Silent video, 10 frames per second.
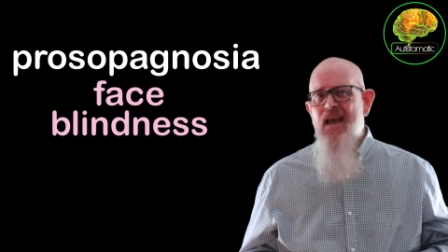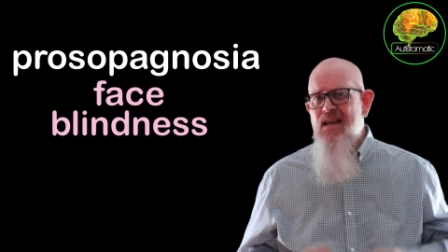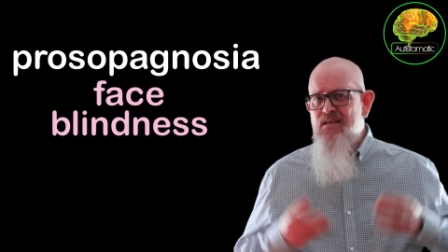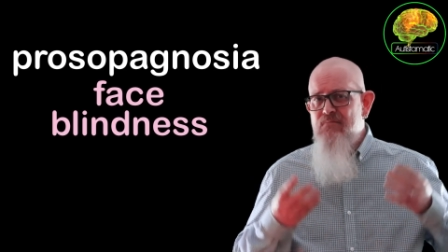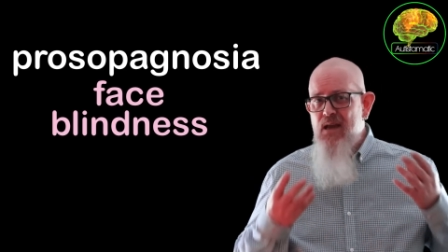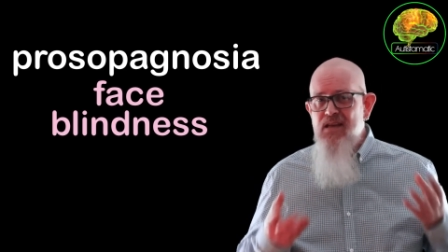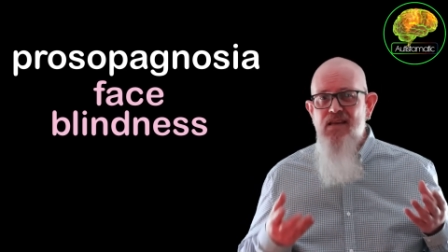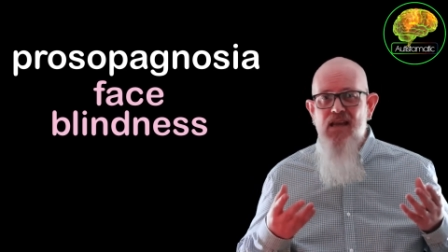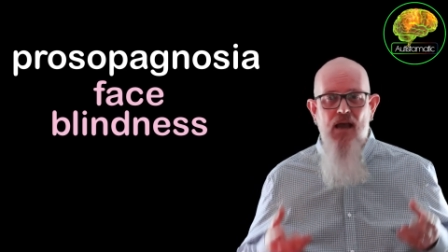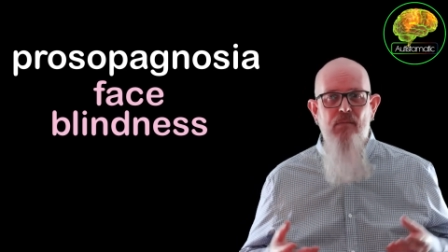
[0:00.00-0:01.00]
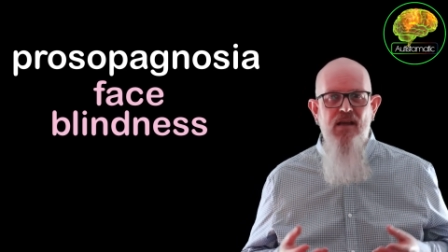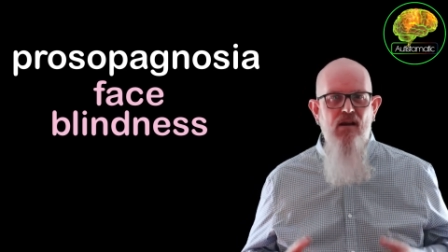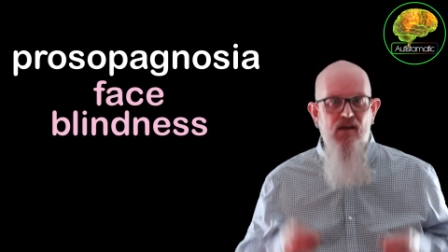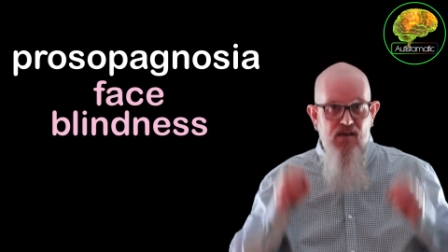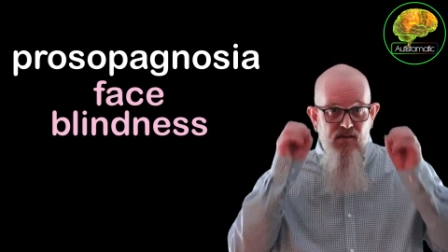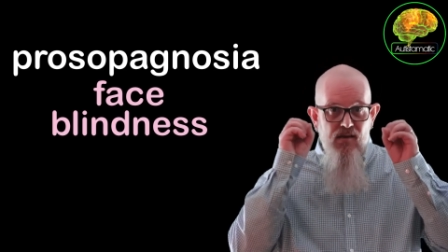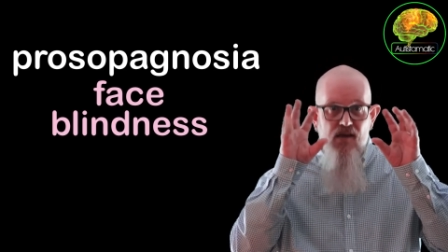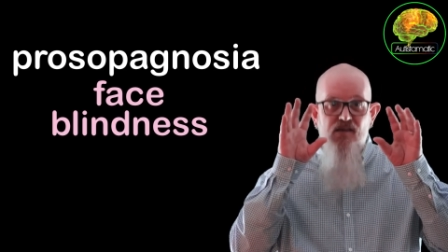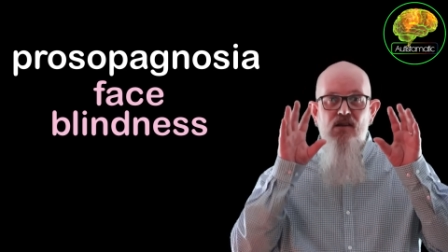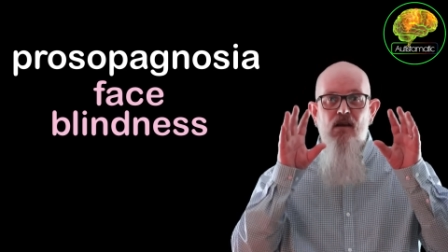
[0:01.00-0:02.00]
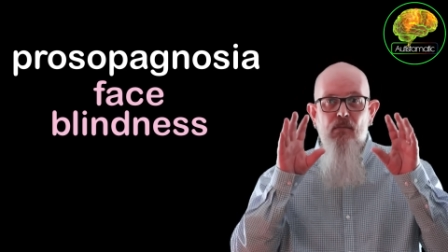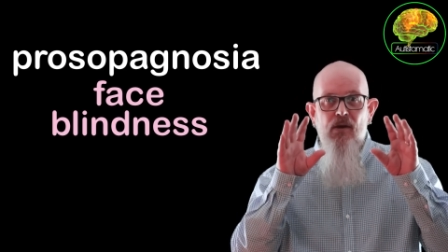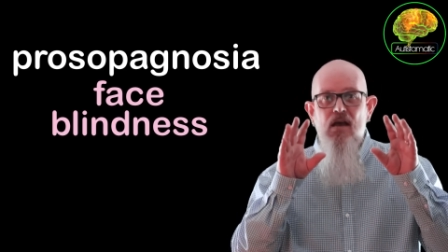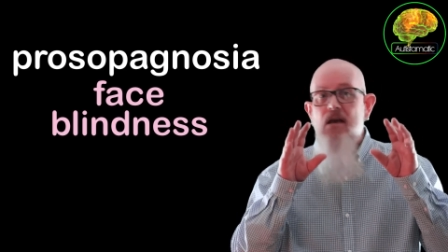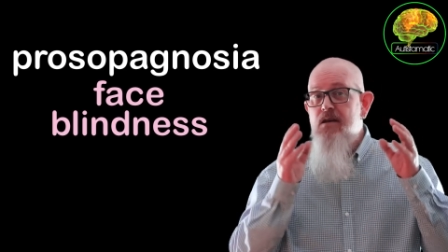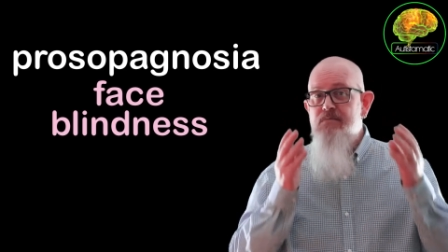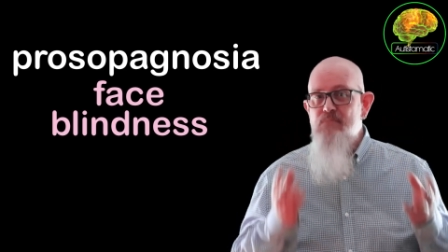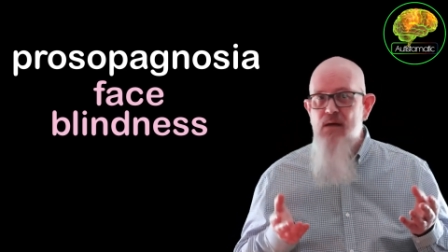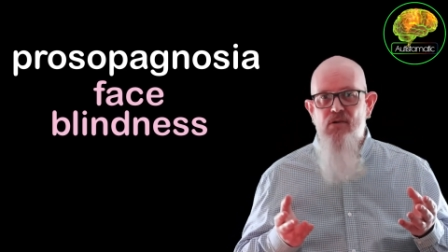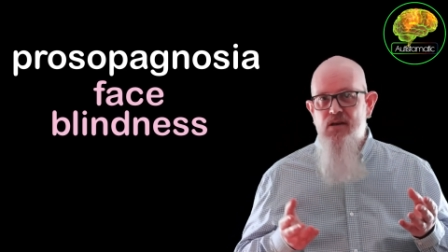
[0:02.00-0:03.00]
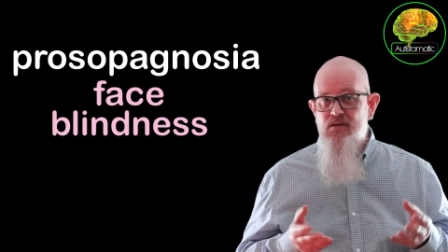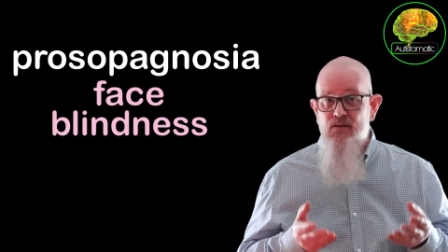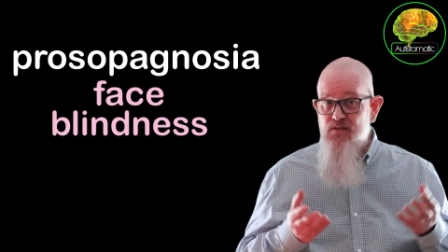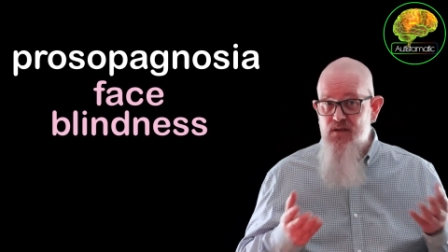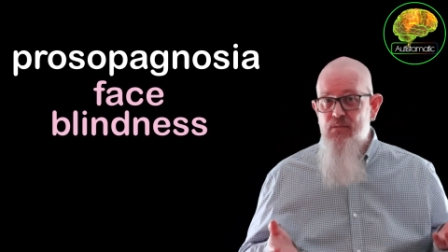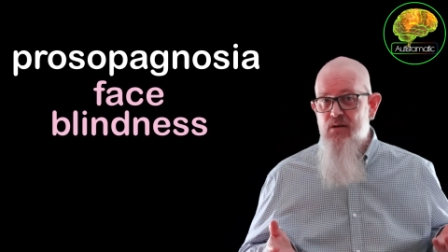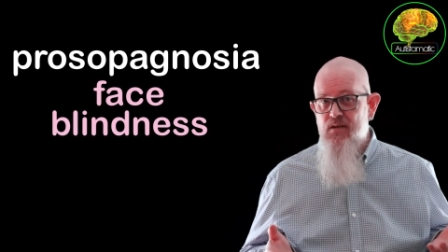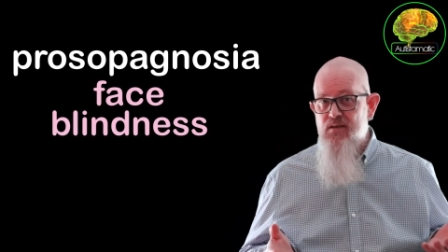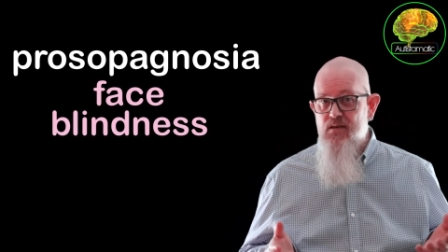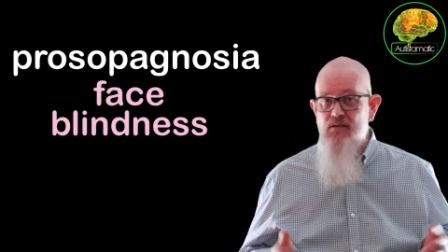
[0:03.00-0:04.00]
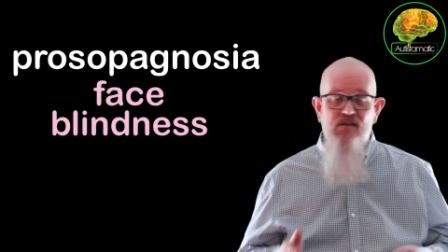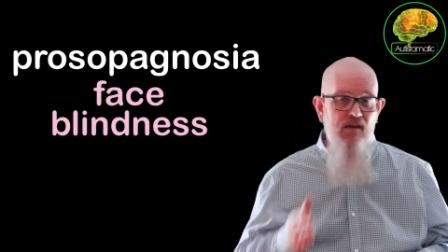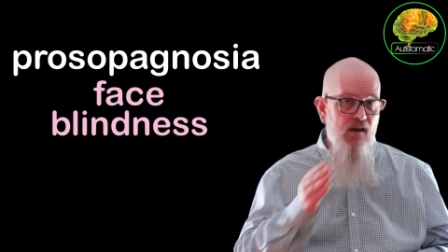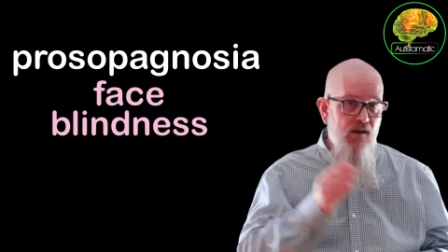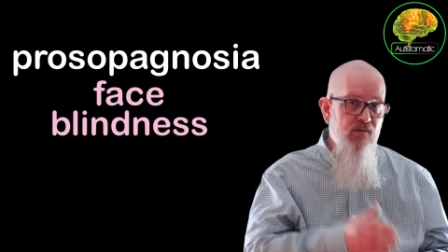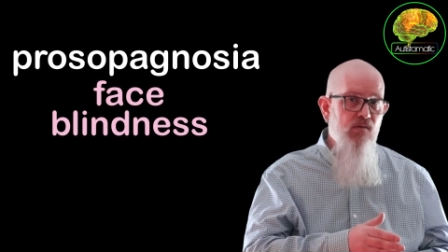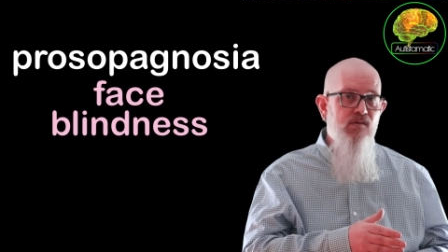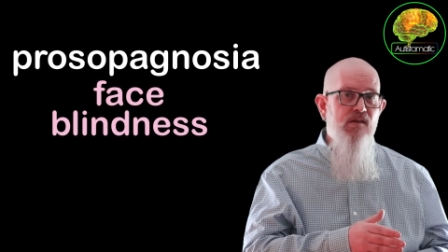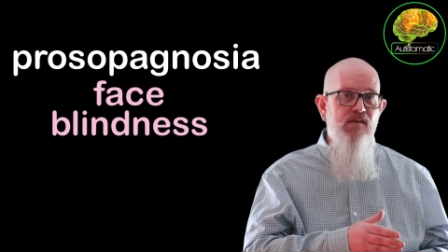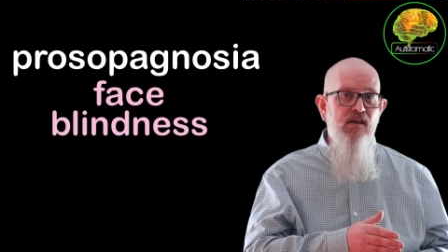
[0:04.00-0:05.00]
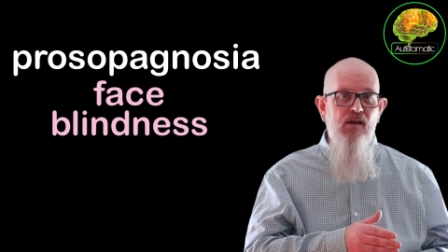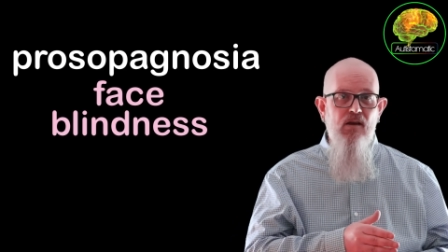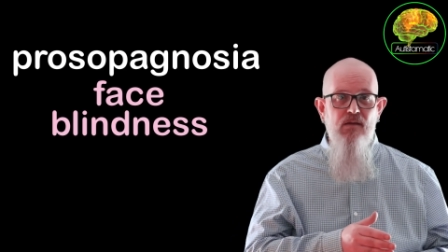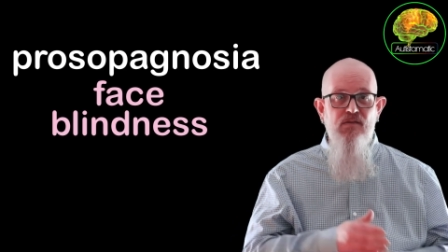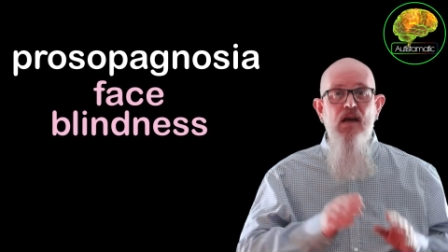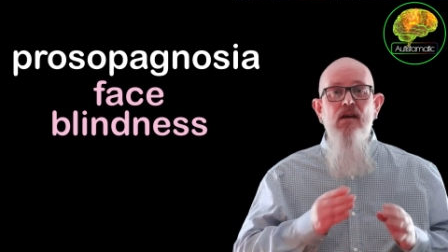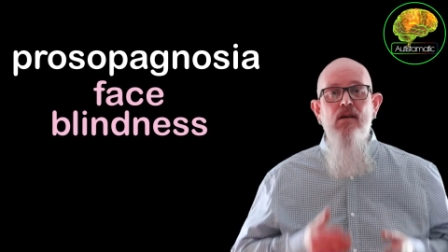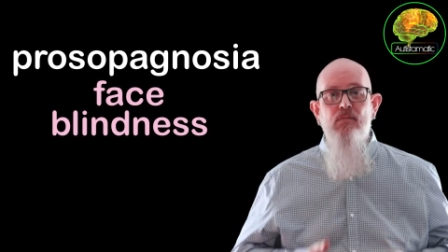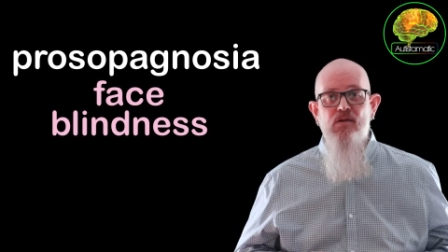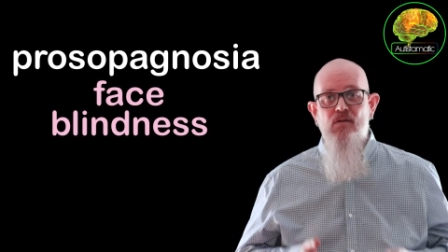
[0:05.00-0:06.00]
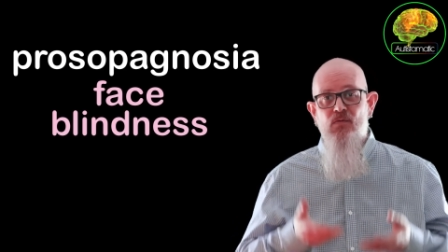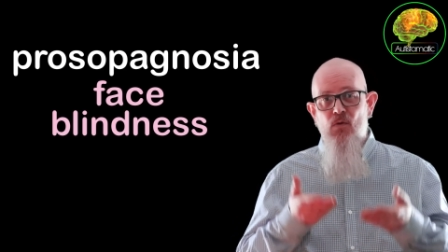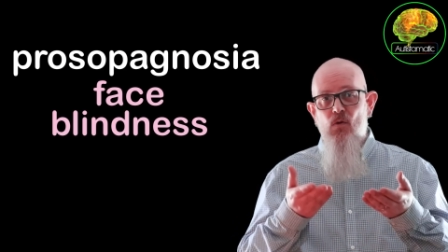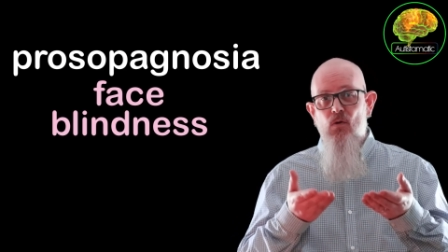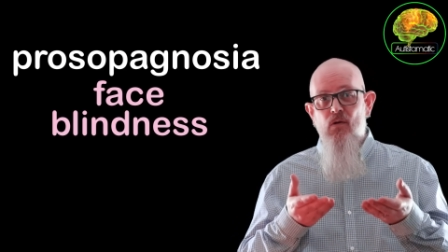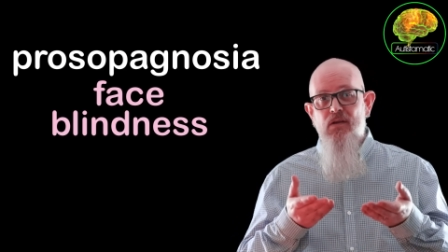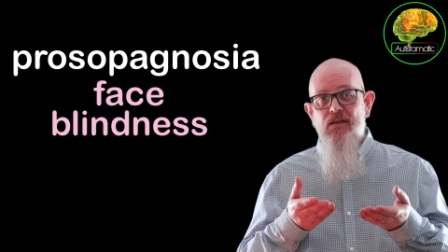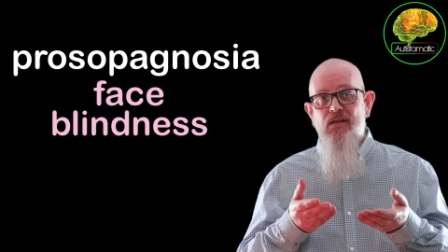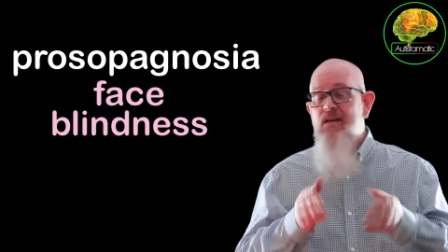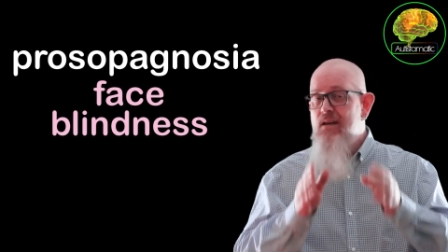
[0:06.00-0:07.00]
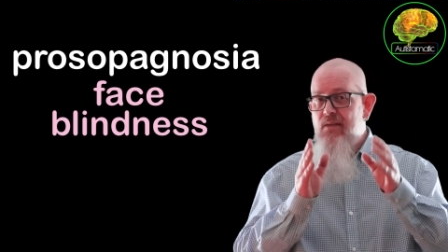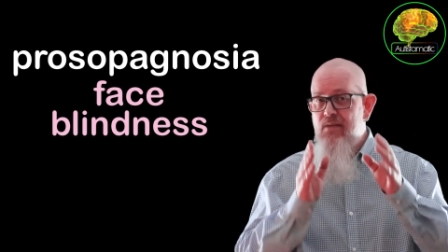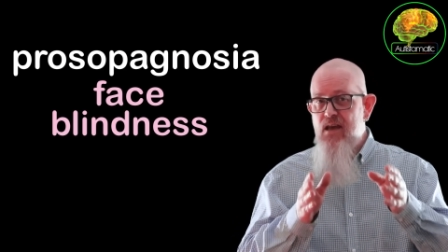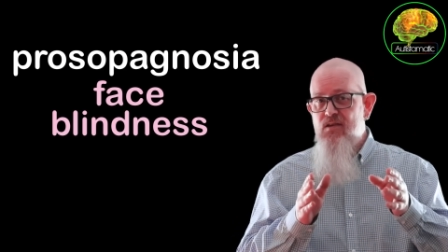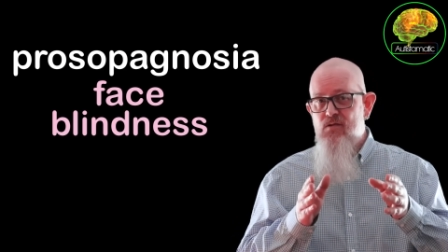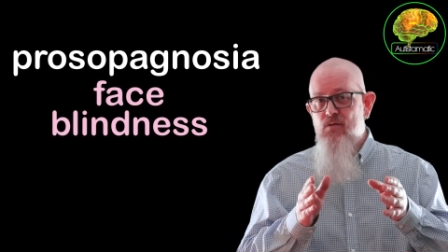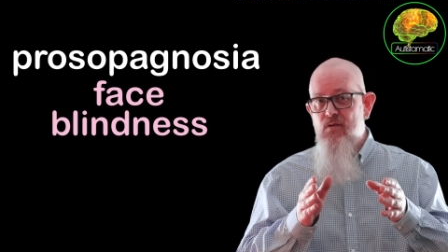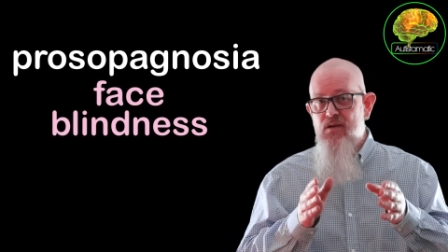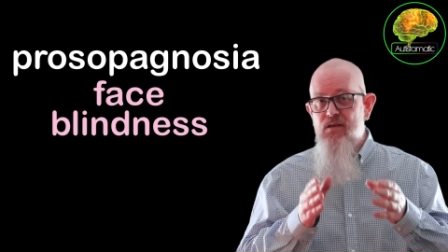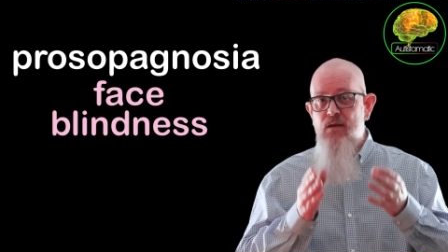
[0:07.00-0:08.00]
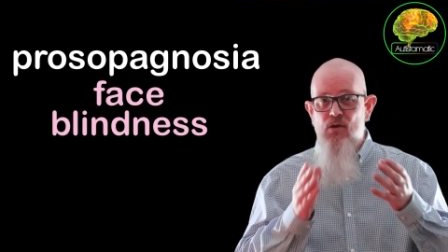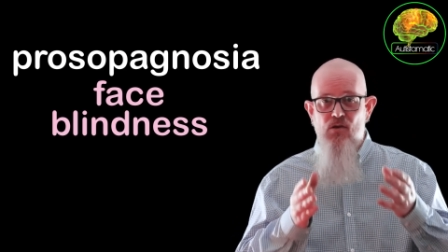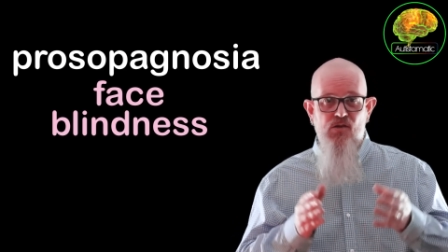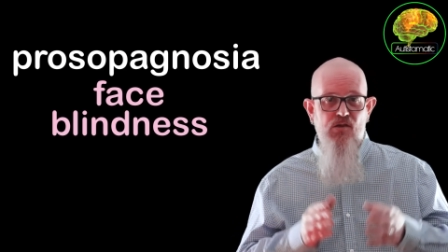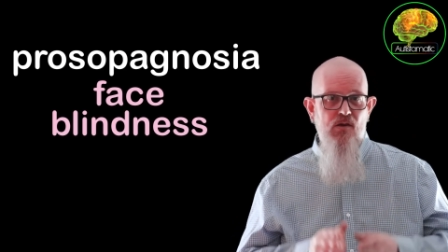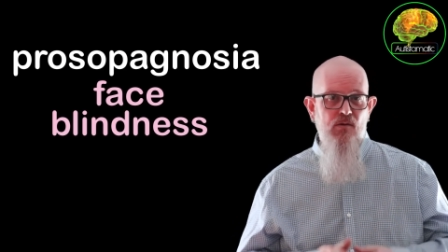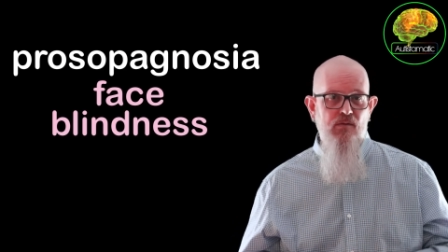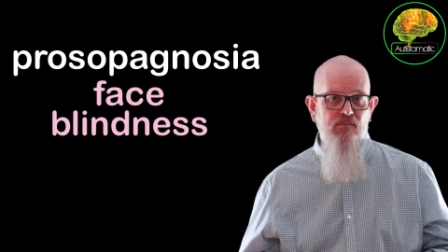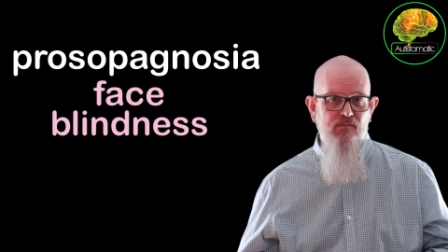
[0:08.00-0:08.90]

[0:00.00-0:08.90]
it's amazing how many eyes light up as memories of similar incidents in other autistic lives come to the fore, and their stories emerge too.